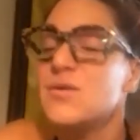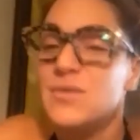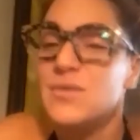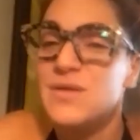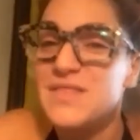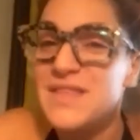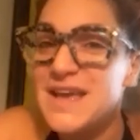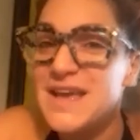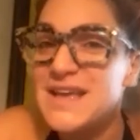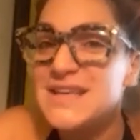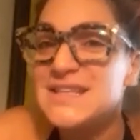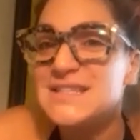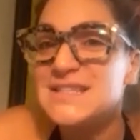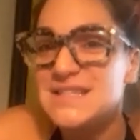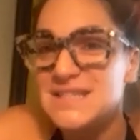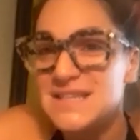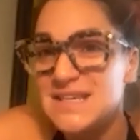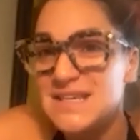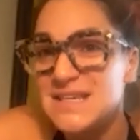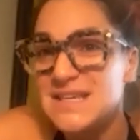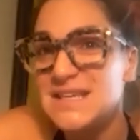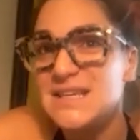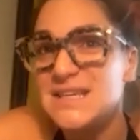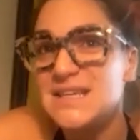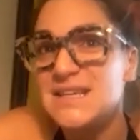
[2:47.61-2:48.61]
When they
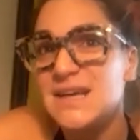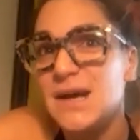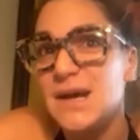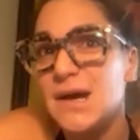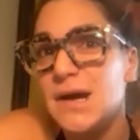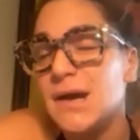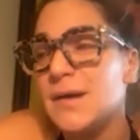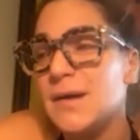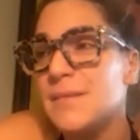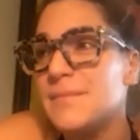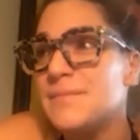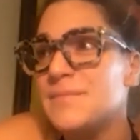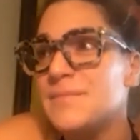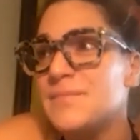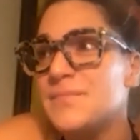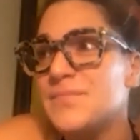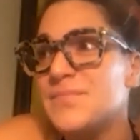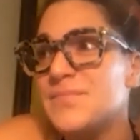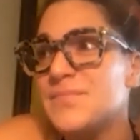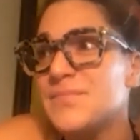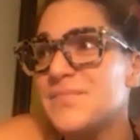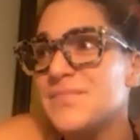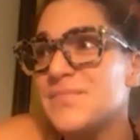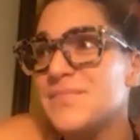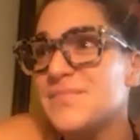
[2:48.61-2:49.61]
see,
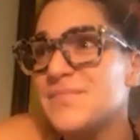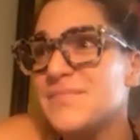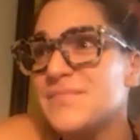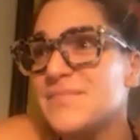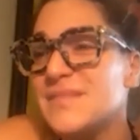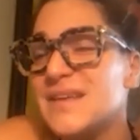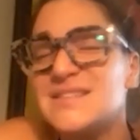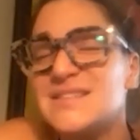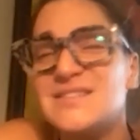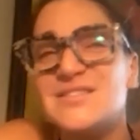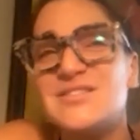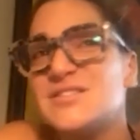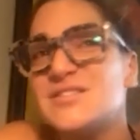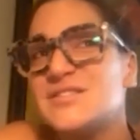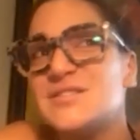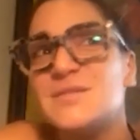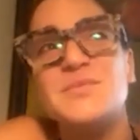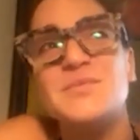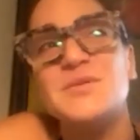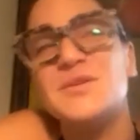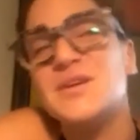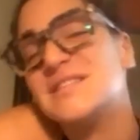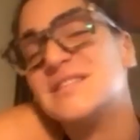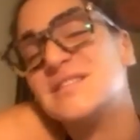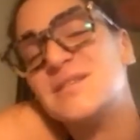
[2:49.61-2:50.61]
um, it's just a
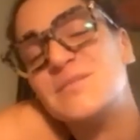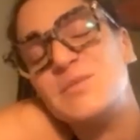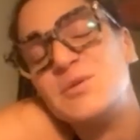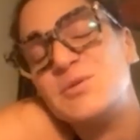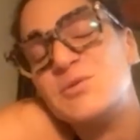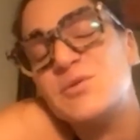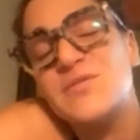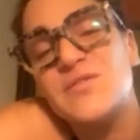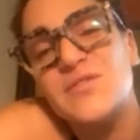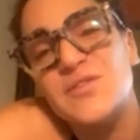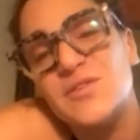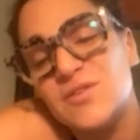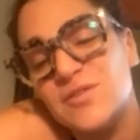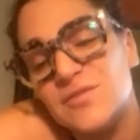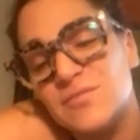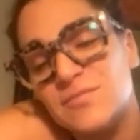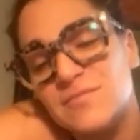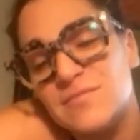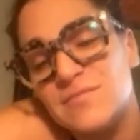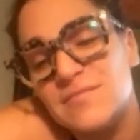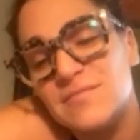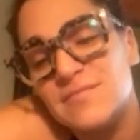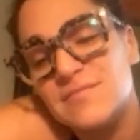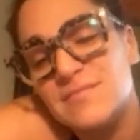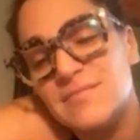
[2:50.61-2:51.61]
it's a beautiful,
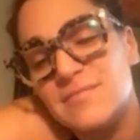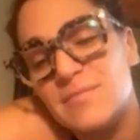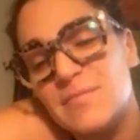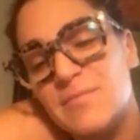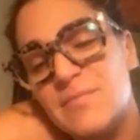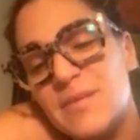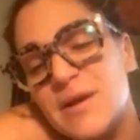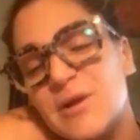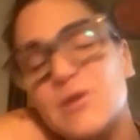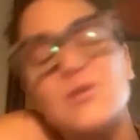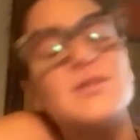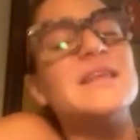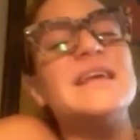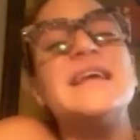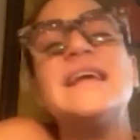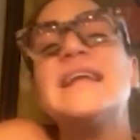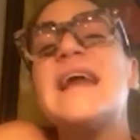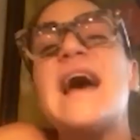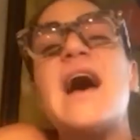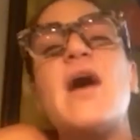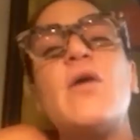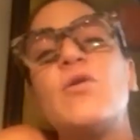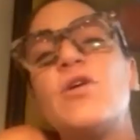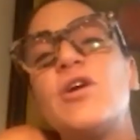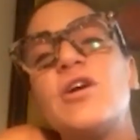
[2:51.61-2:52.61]
barely an
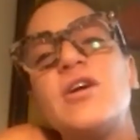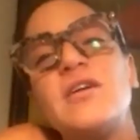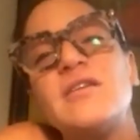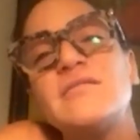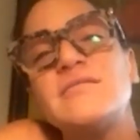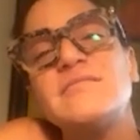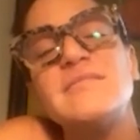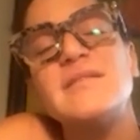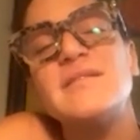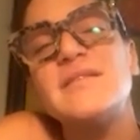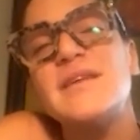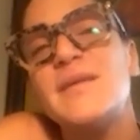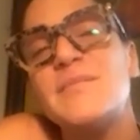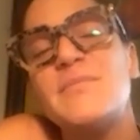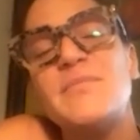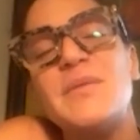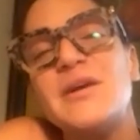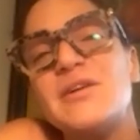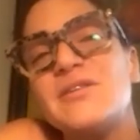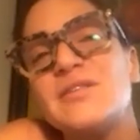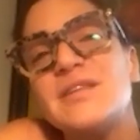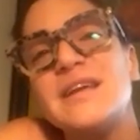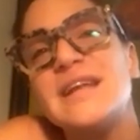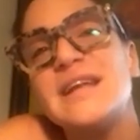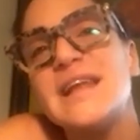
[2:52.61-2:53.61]
hour,
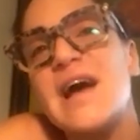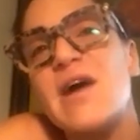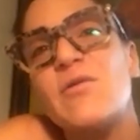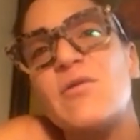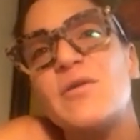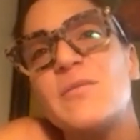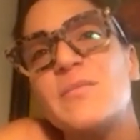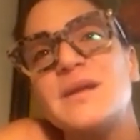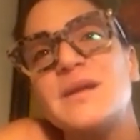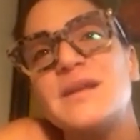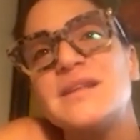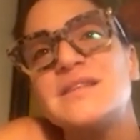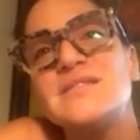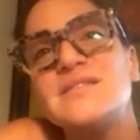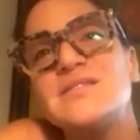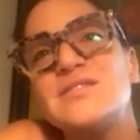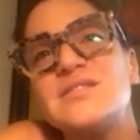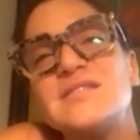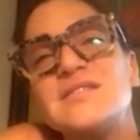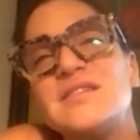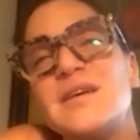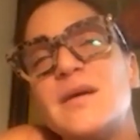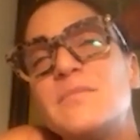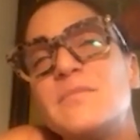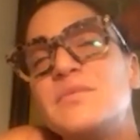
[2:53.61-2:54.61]
barely an hour, but it's
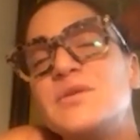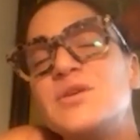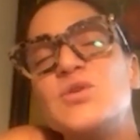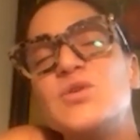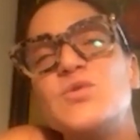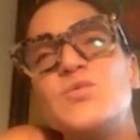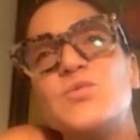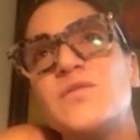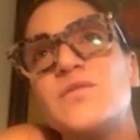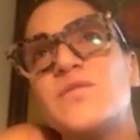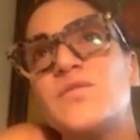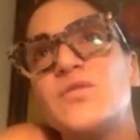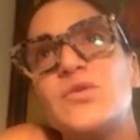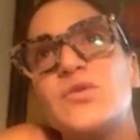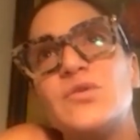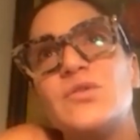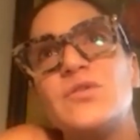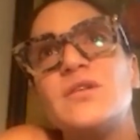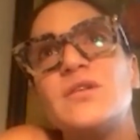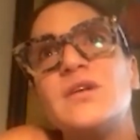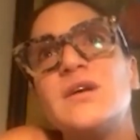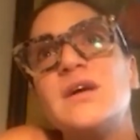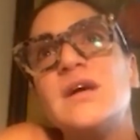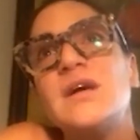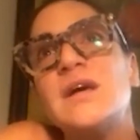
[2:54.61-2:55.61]
just a
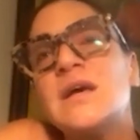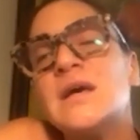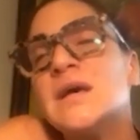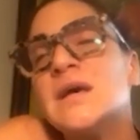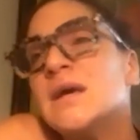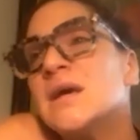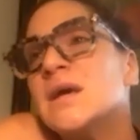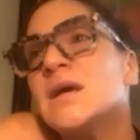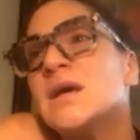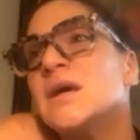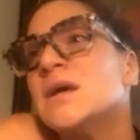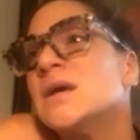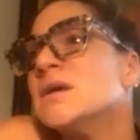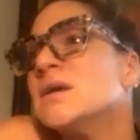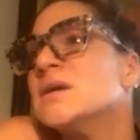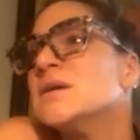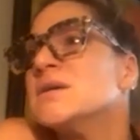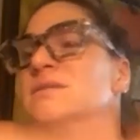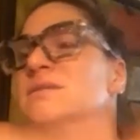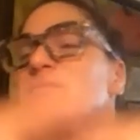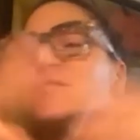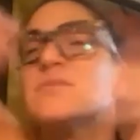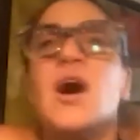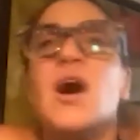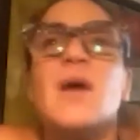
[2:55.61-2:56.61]
beautiful
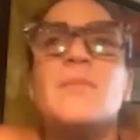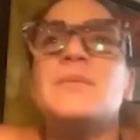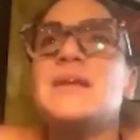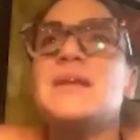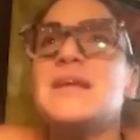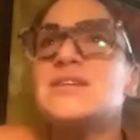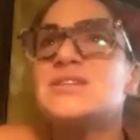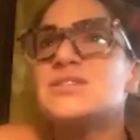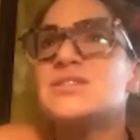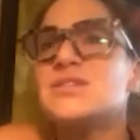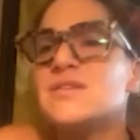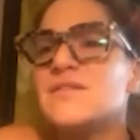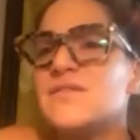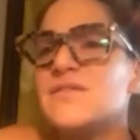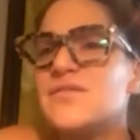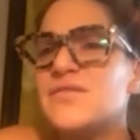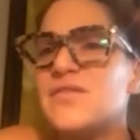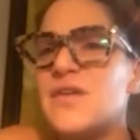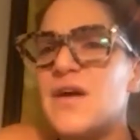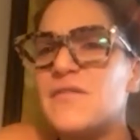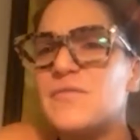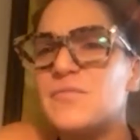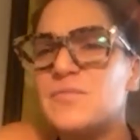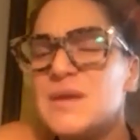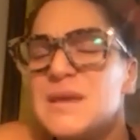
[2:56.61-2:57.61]
combination of,
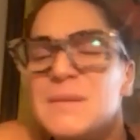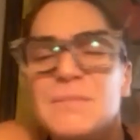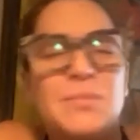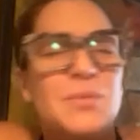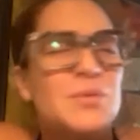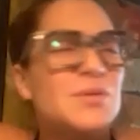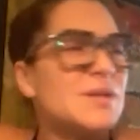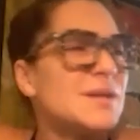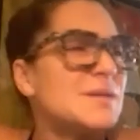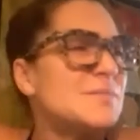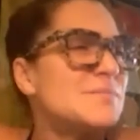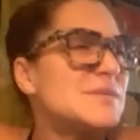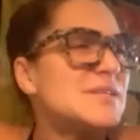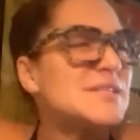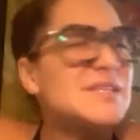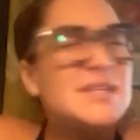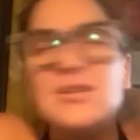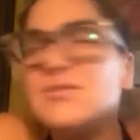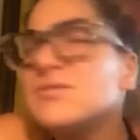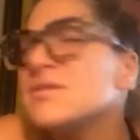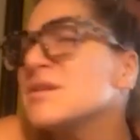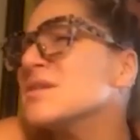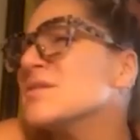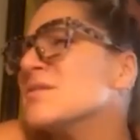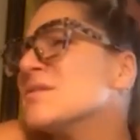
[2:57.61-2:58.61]
of people and
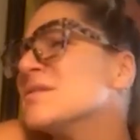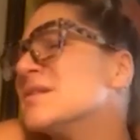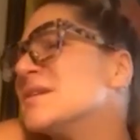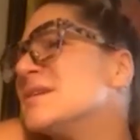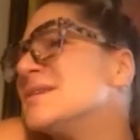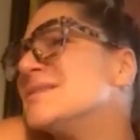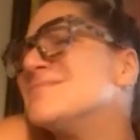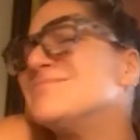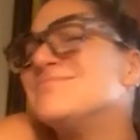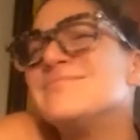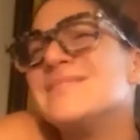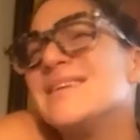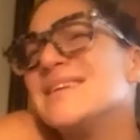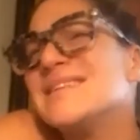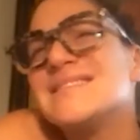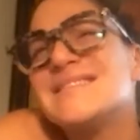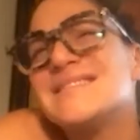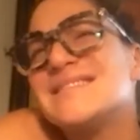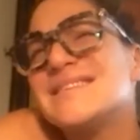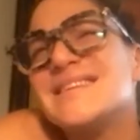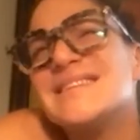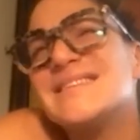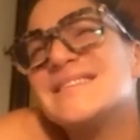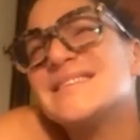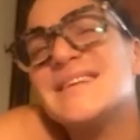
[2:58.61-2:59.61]
material and it's
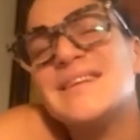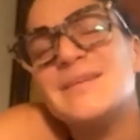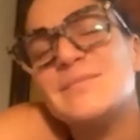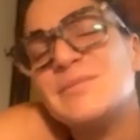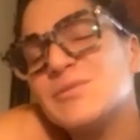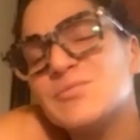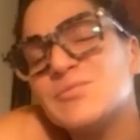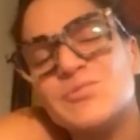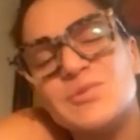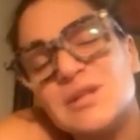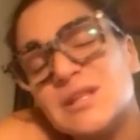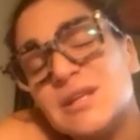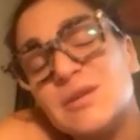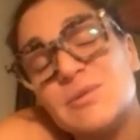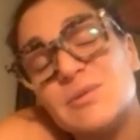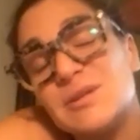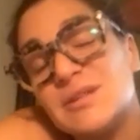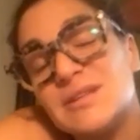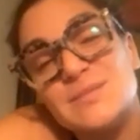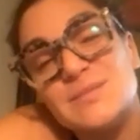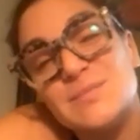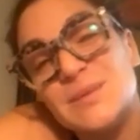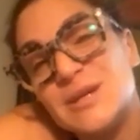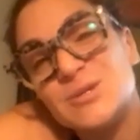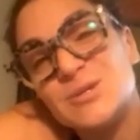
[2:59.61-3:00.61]
it's going to be really really
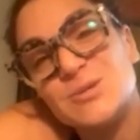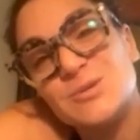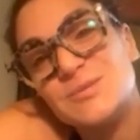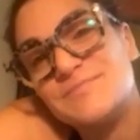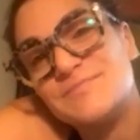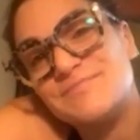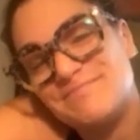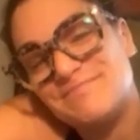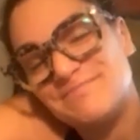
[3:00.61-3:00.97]
special